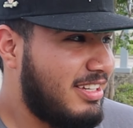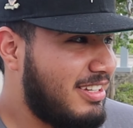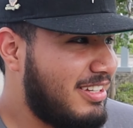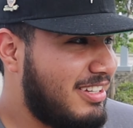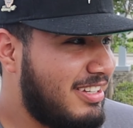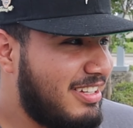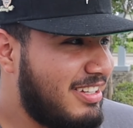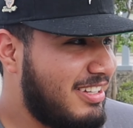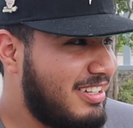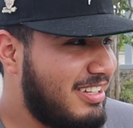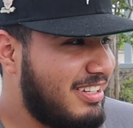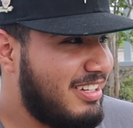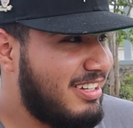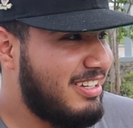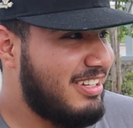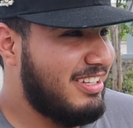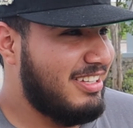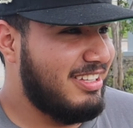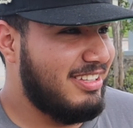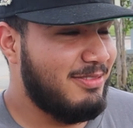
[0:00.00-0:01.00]
You what?
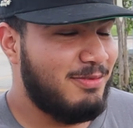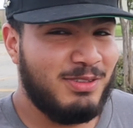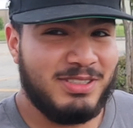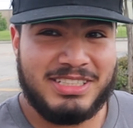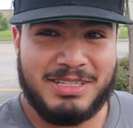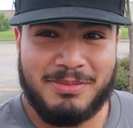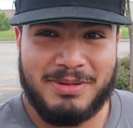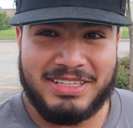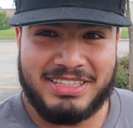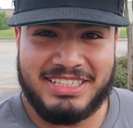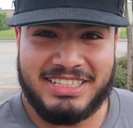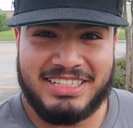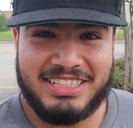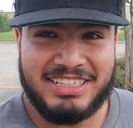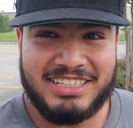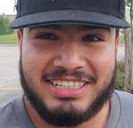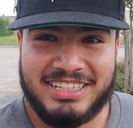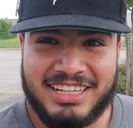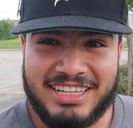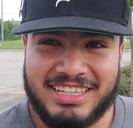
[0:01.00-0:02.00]
The first time I did
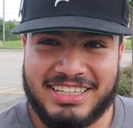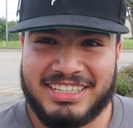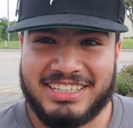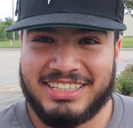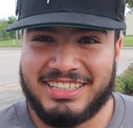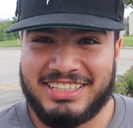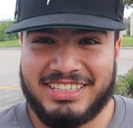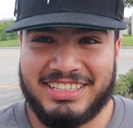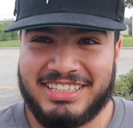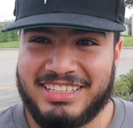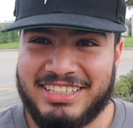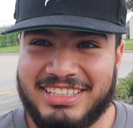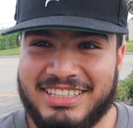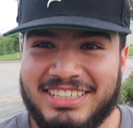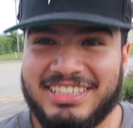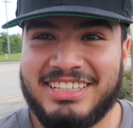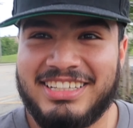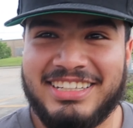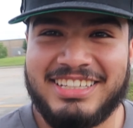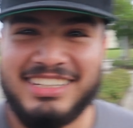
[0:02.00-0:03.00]
it, like. No, you said you hit it.